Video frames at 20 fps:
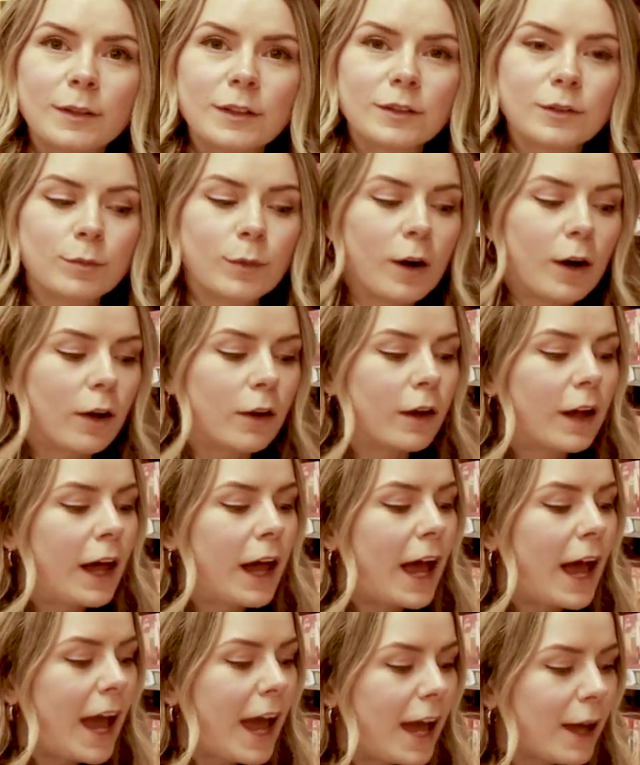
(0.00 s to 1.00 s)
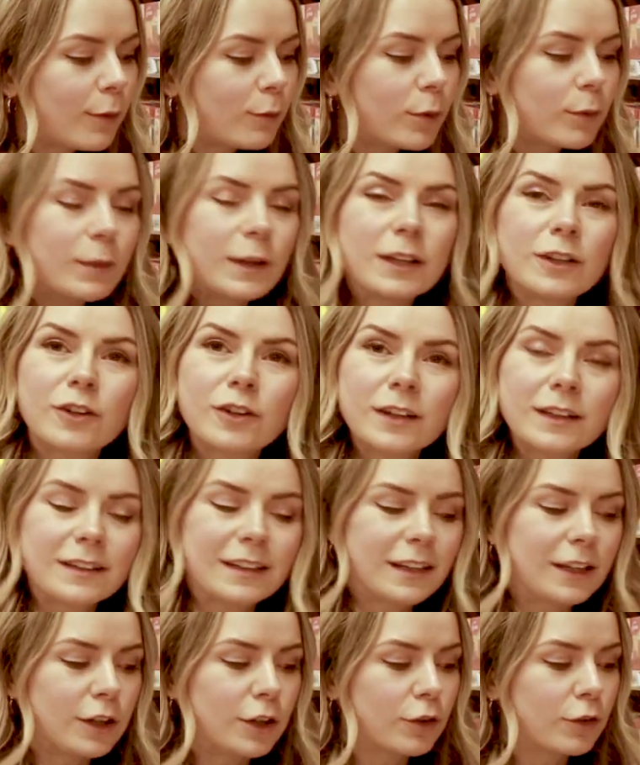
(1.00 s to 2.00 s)
as well. And when we look at
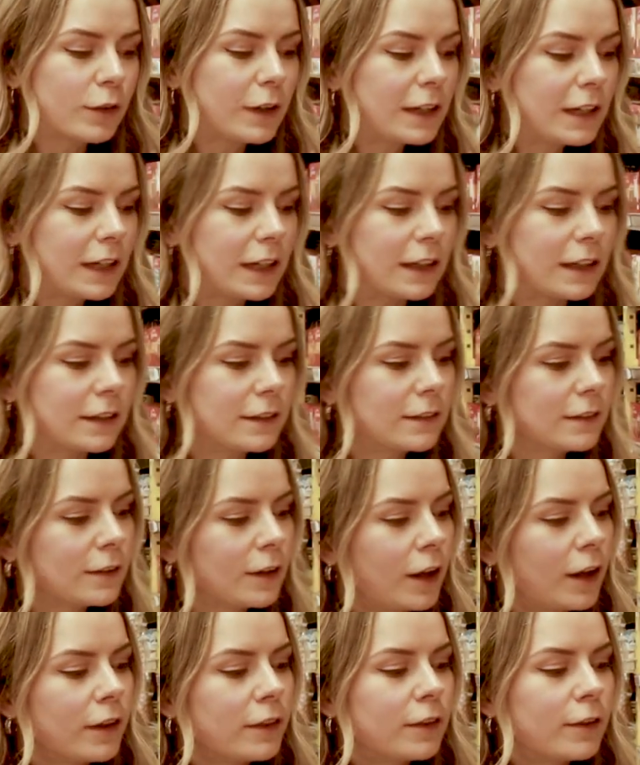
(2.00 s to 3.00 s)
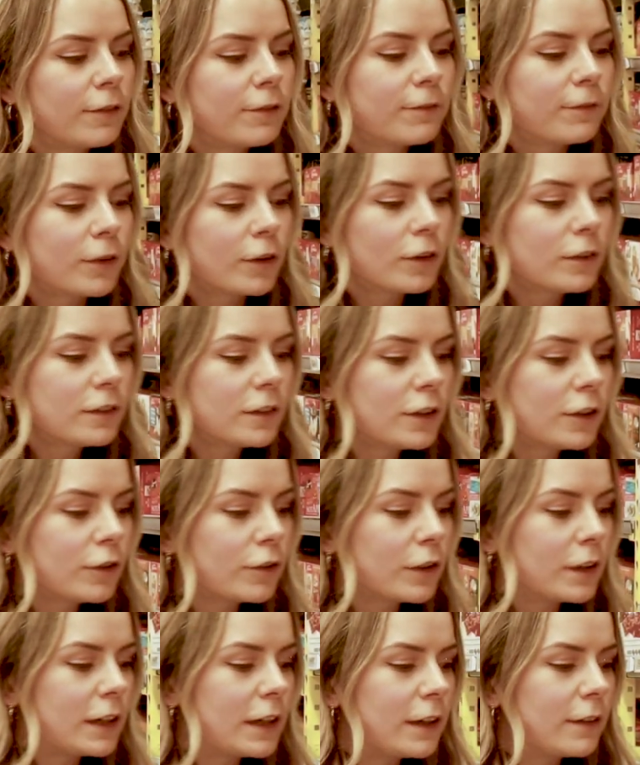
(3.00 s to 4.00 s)
the ingredients, the first
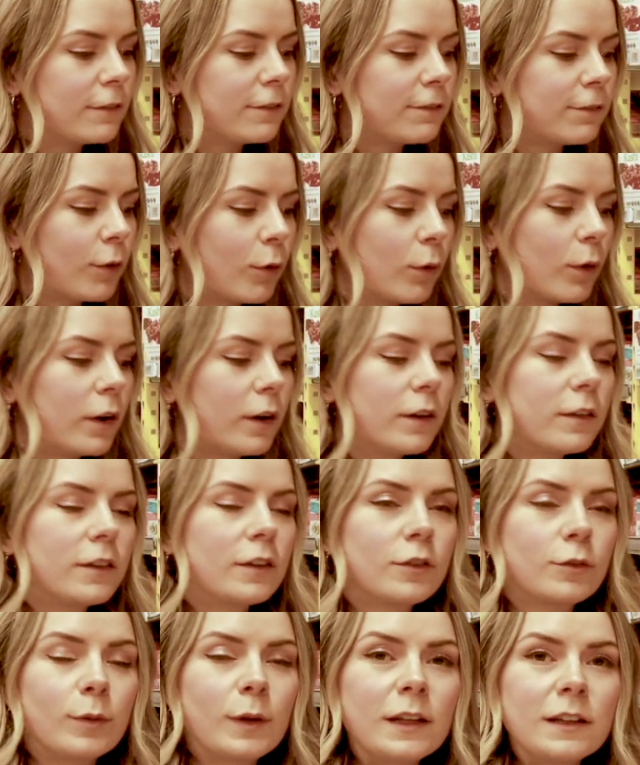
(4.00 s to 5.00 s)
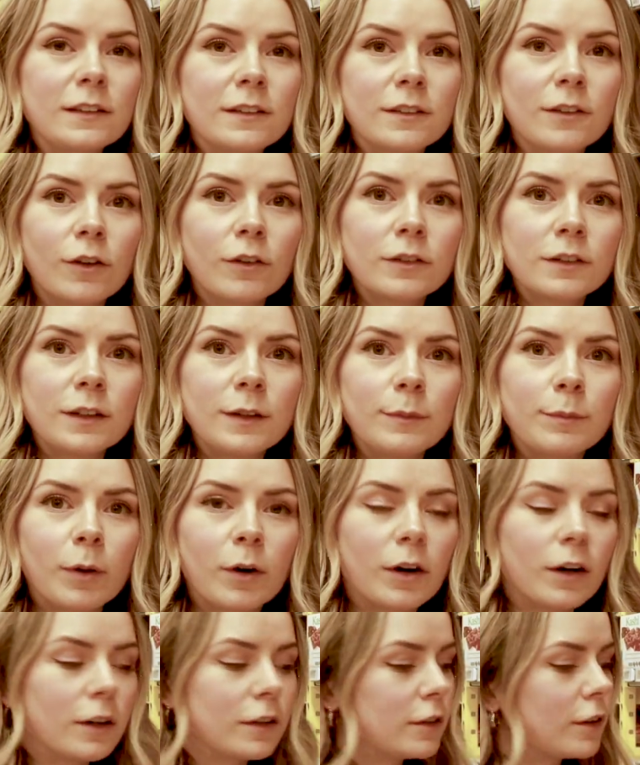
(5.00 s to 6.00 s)
ingredient for the sweet and salty
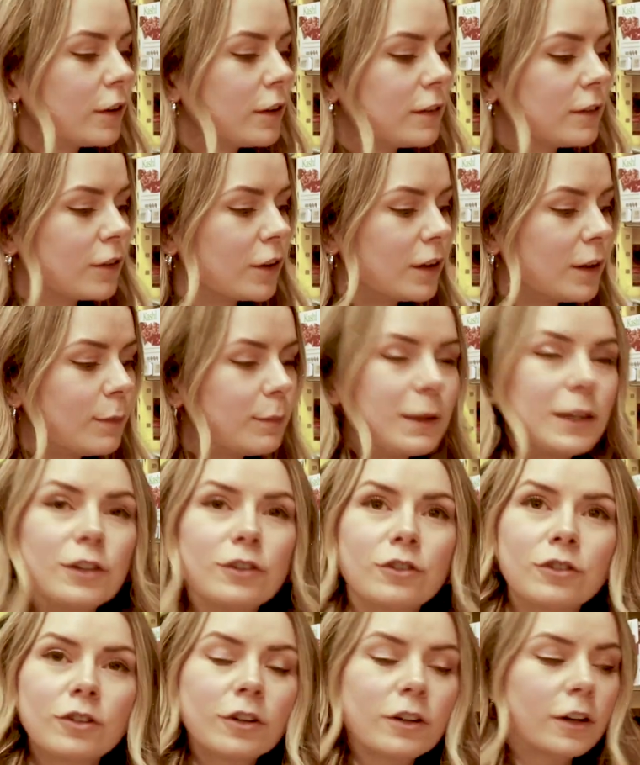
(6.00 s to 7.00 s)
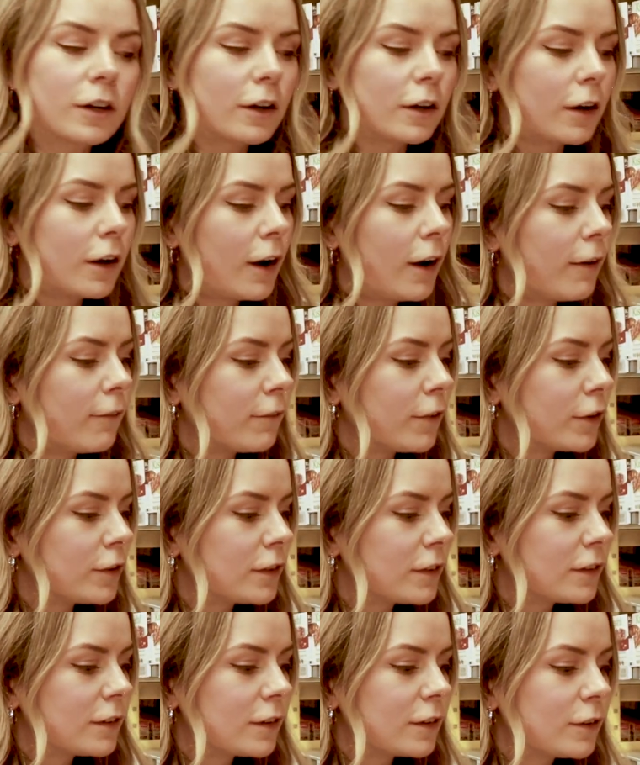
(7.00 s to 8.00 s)
bars is going to be sugar,
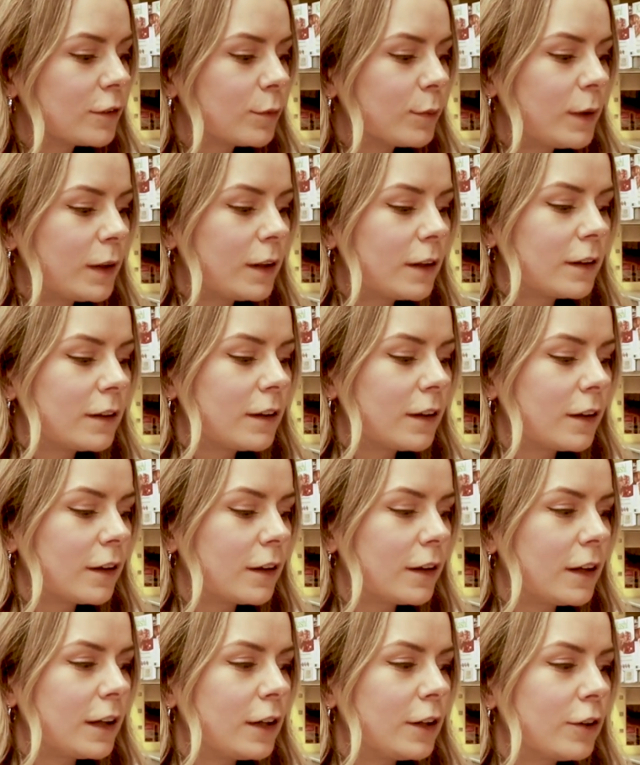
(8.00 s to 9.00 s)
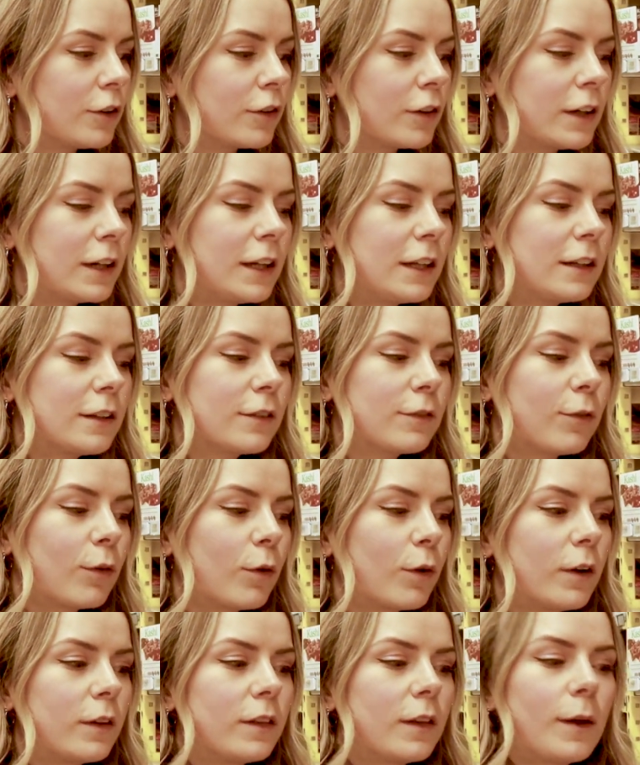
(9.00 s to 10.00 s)
versus the ingredients
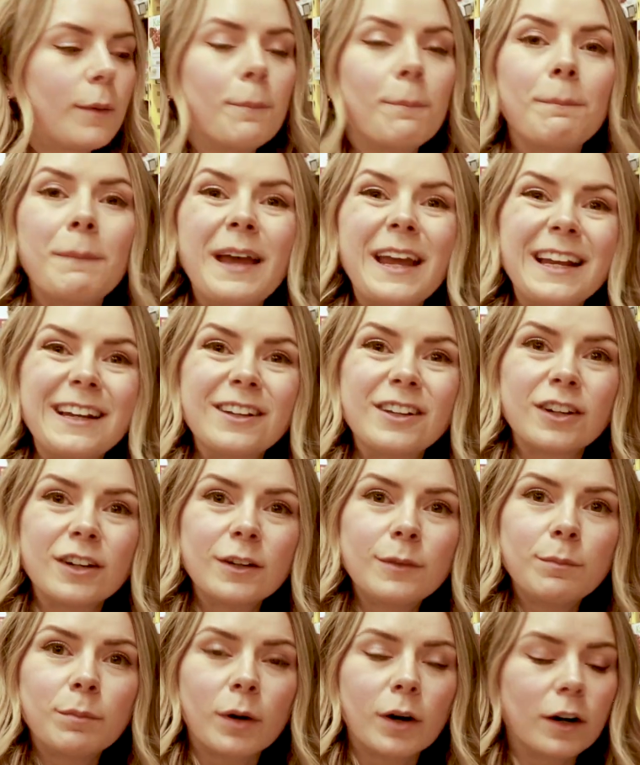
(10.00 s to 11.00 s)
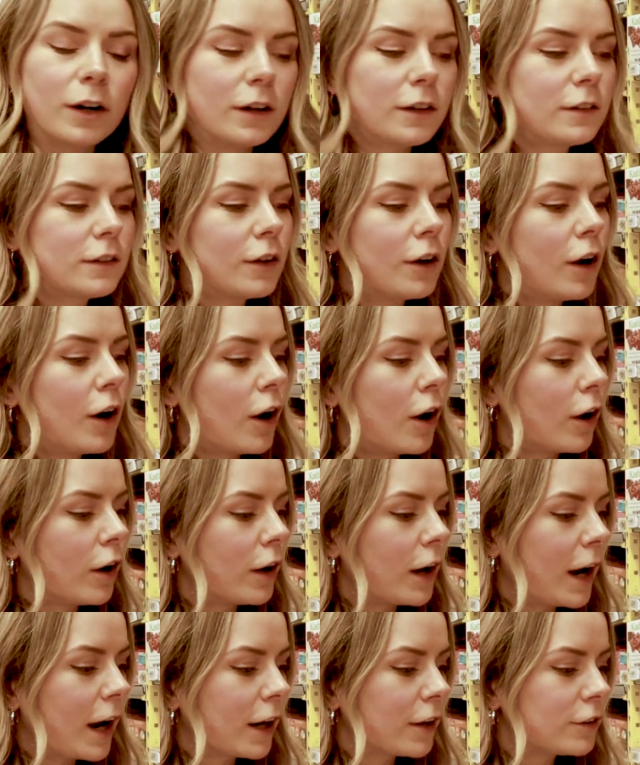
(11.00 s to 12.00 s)
for the Made Good bars
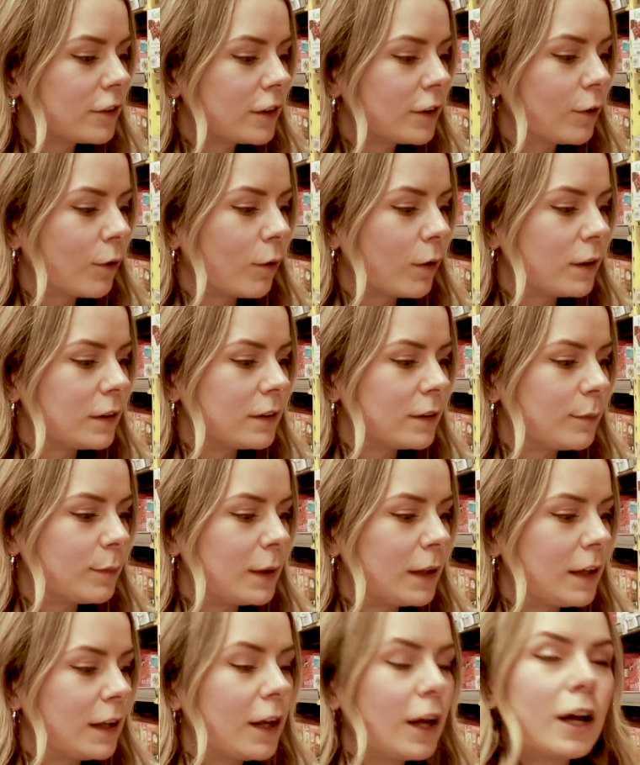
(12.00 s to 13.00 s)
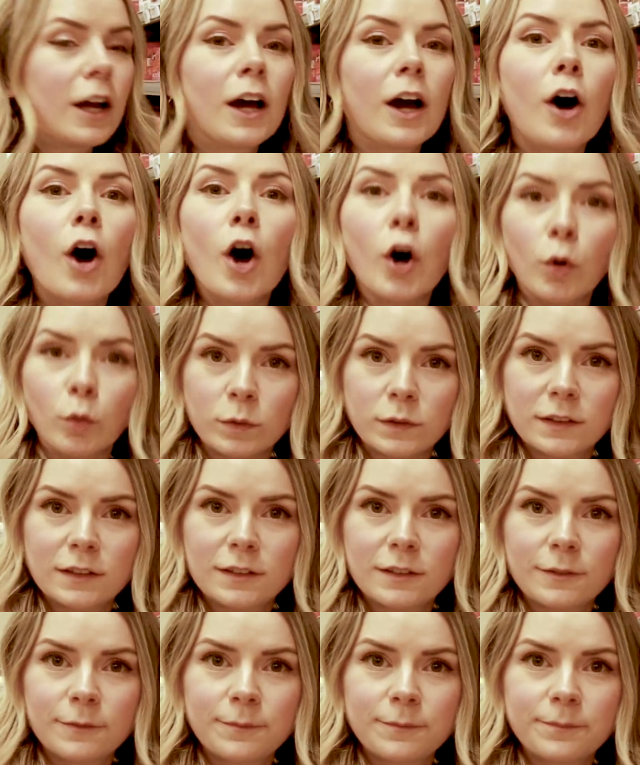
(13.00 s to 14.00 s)
are actually going to be
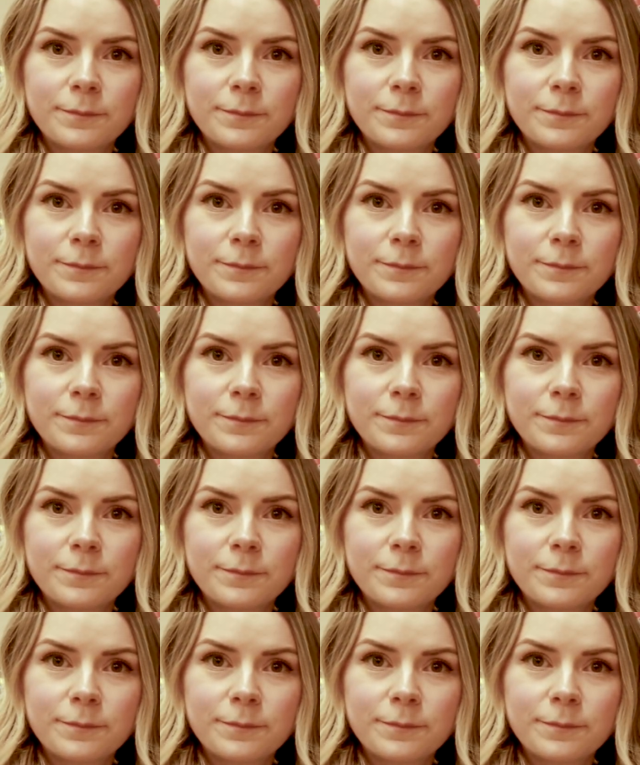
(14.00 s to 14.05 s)
oats.